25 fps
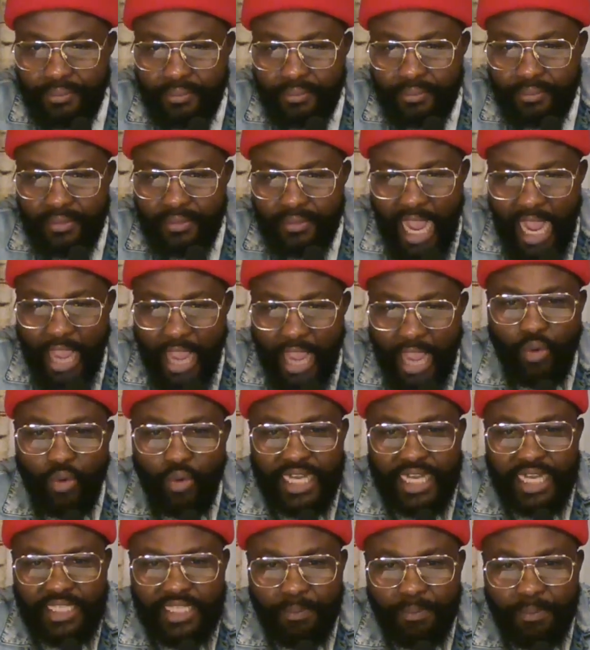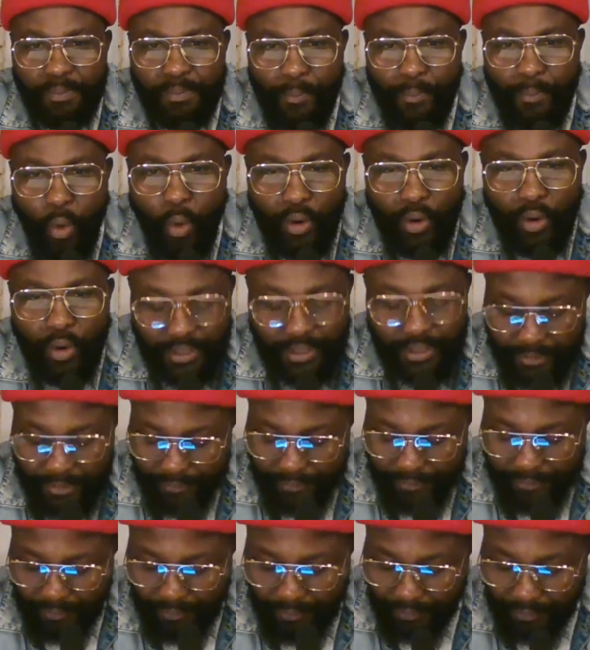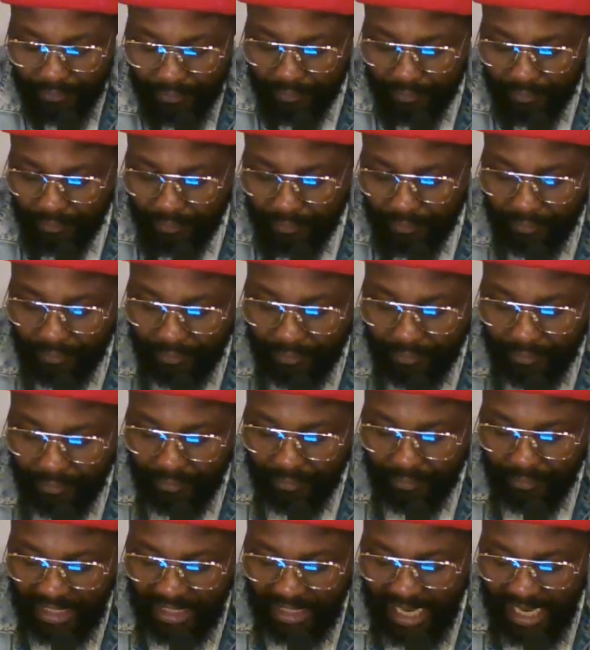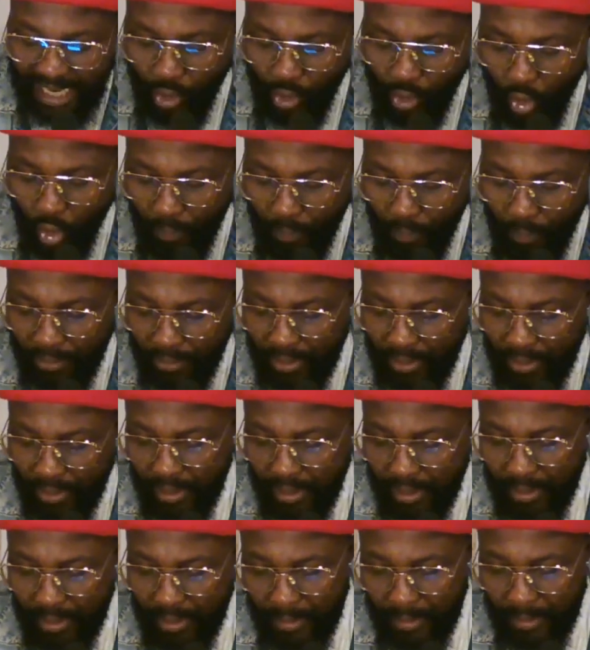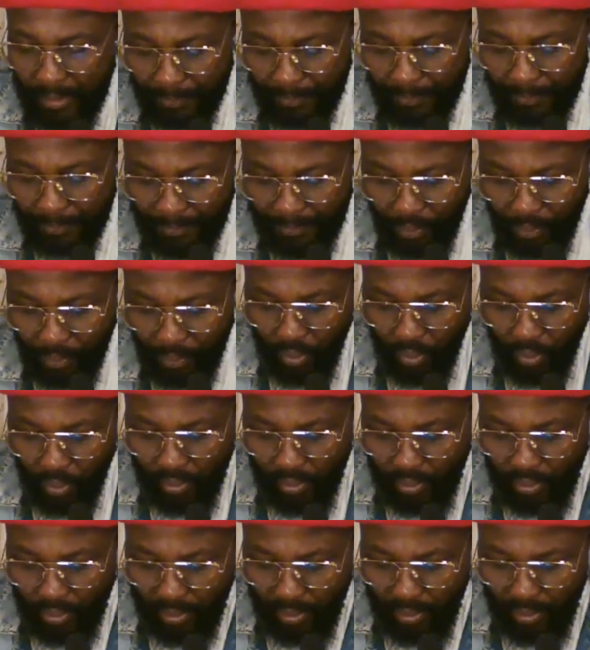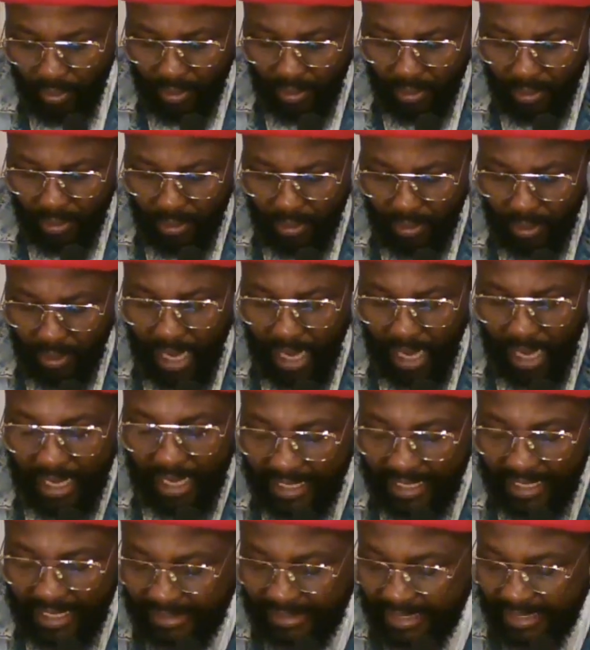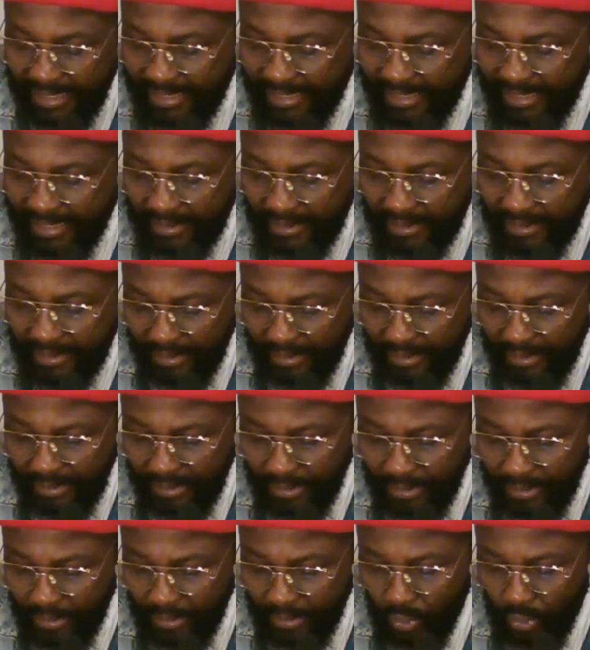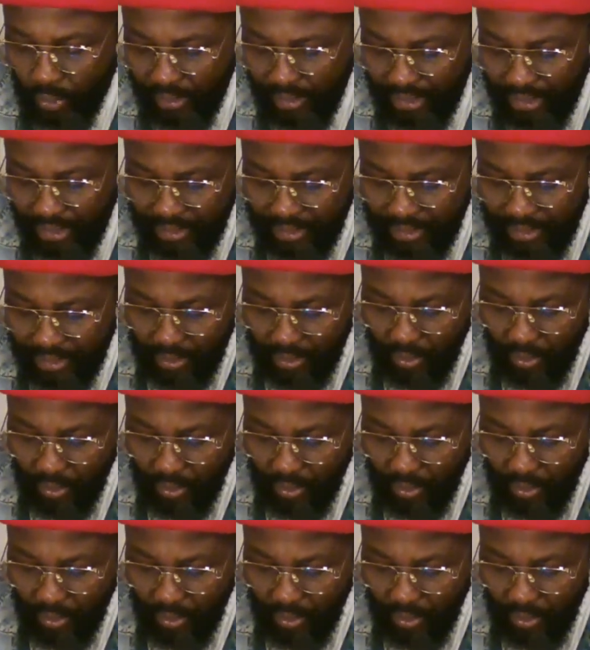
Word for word: Are you getting my point? And I hope people are listening to this